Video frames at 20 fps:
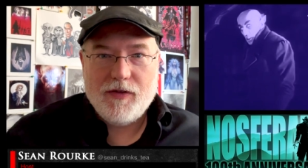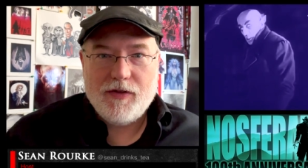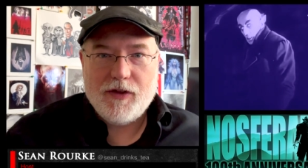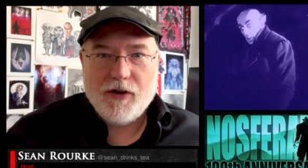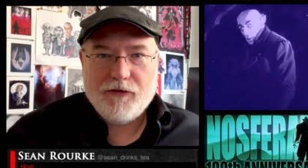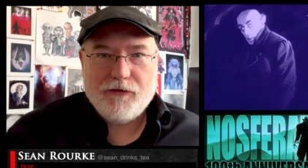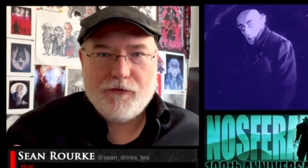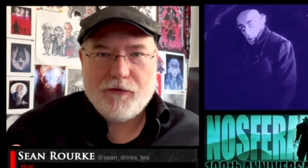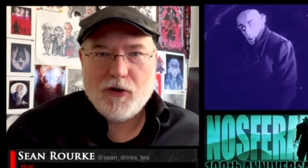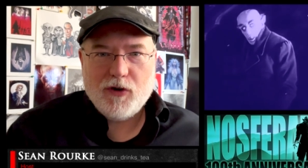
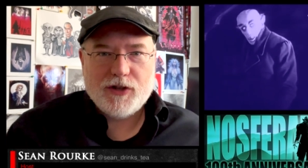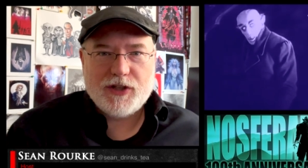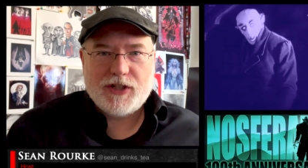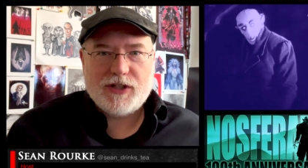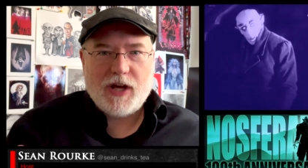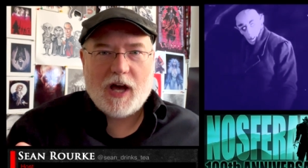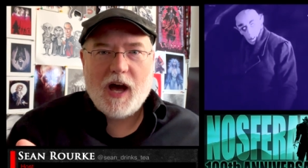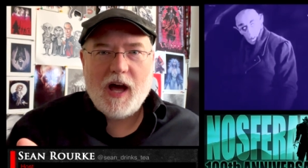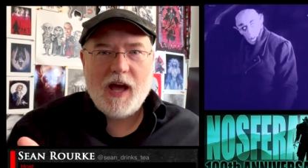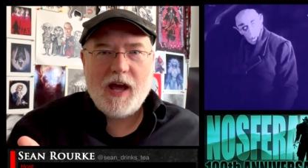the first
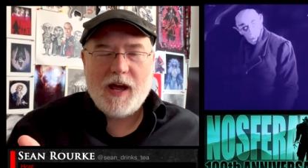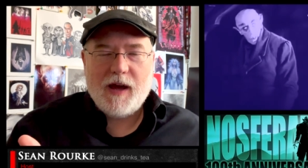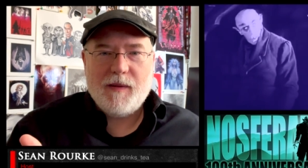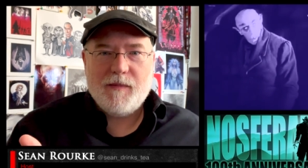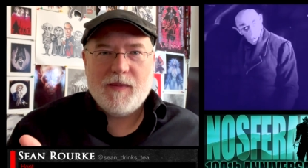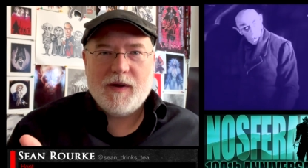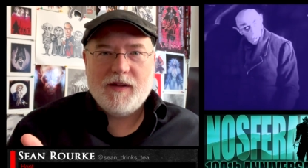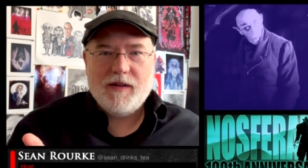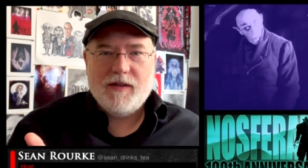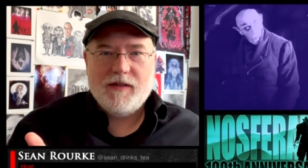
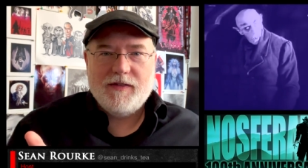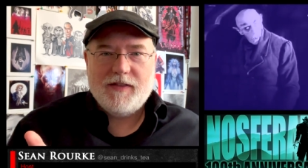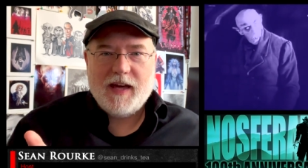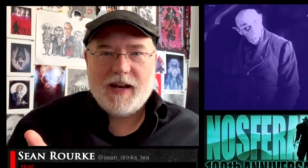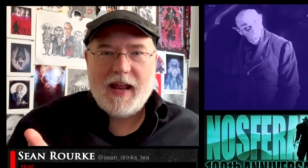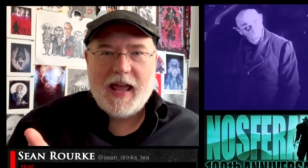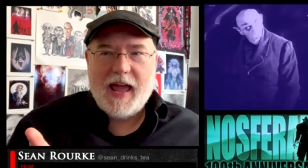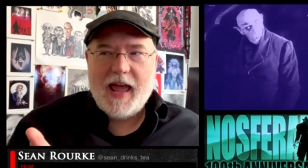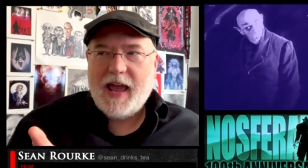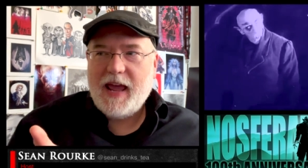time
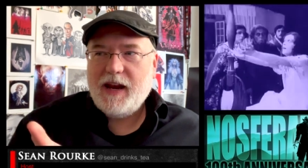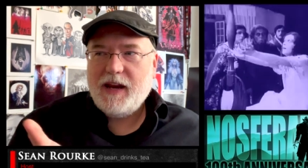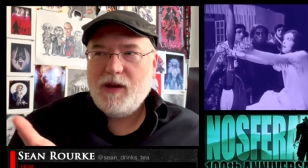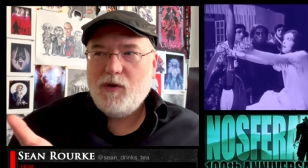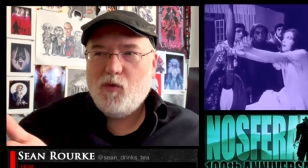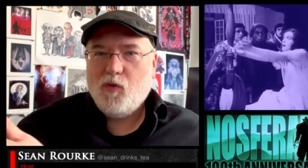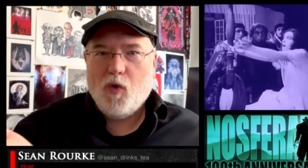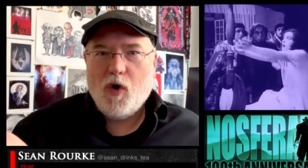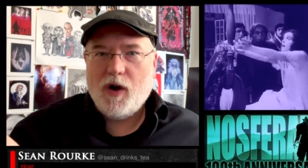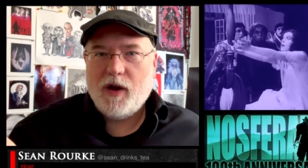that
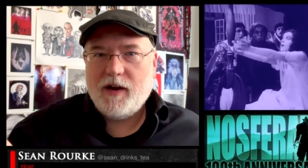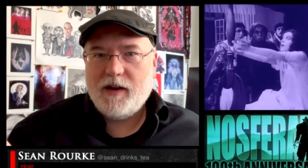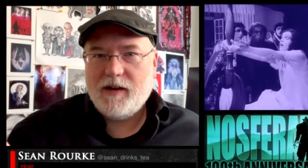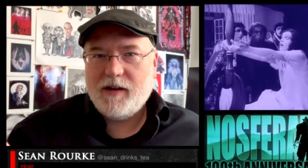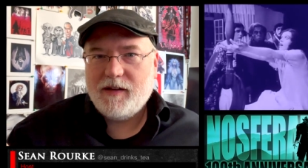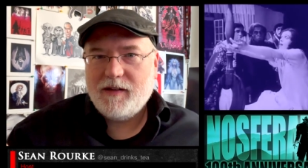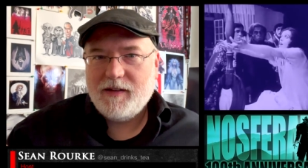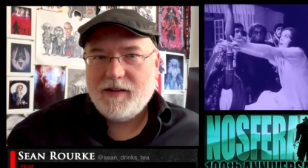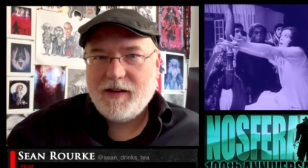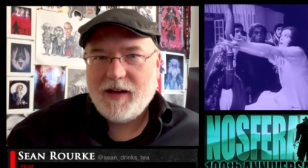
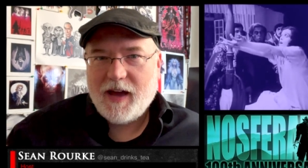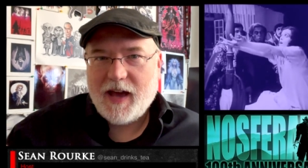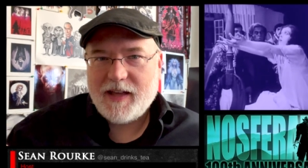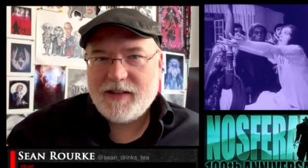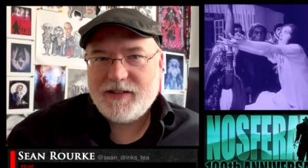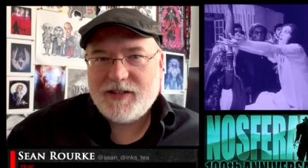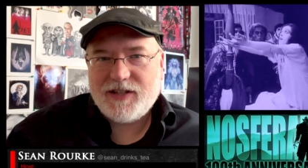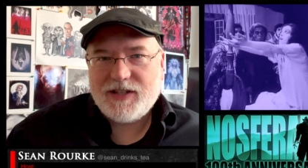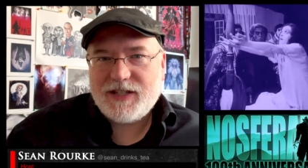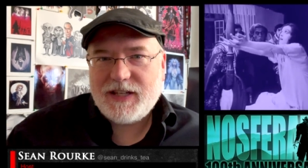anyone
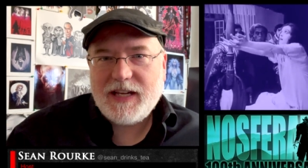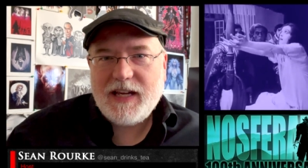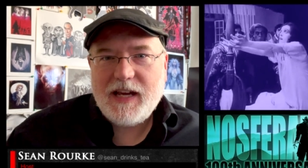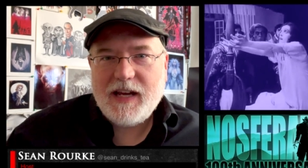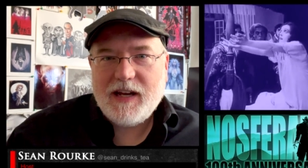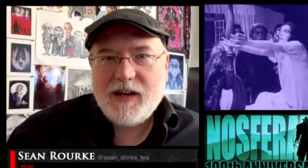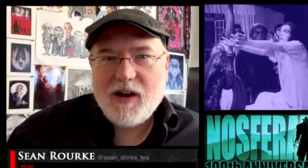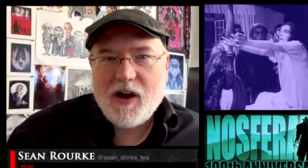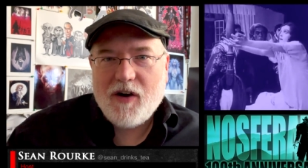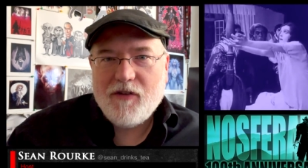had
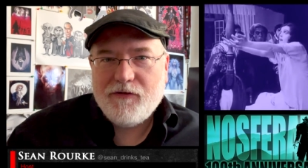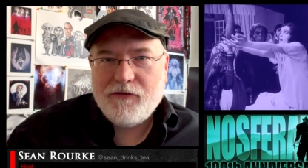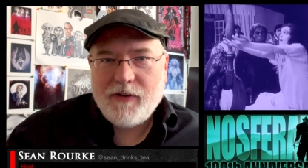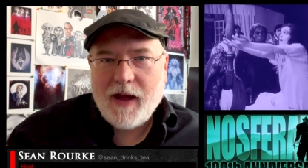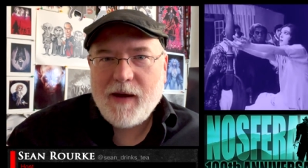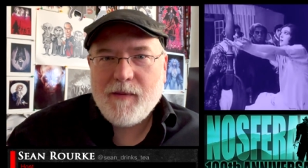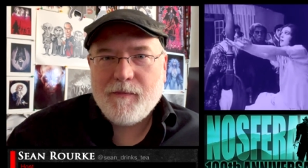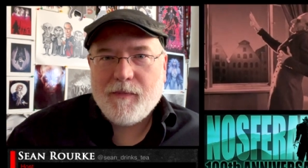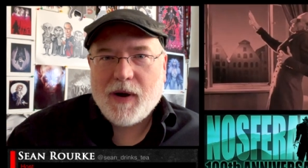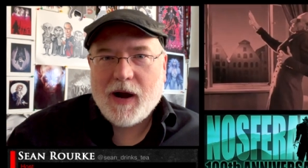seen a
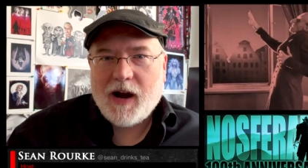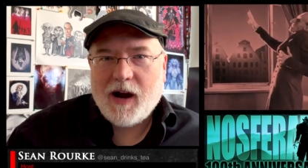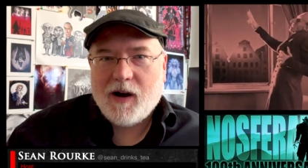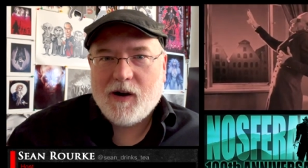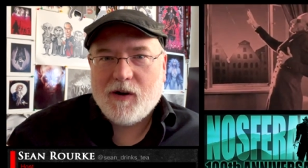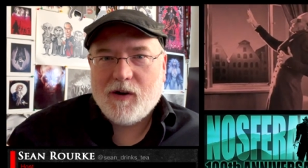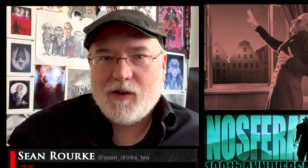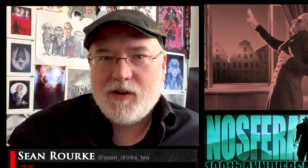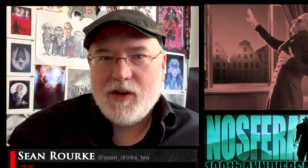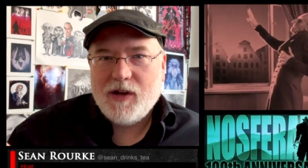
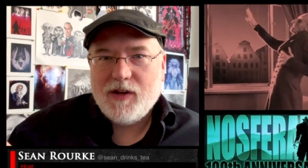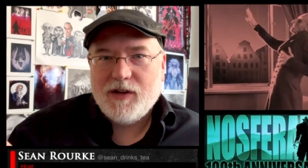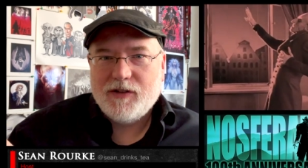vampire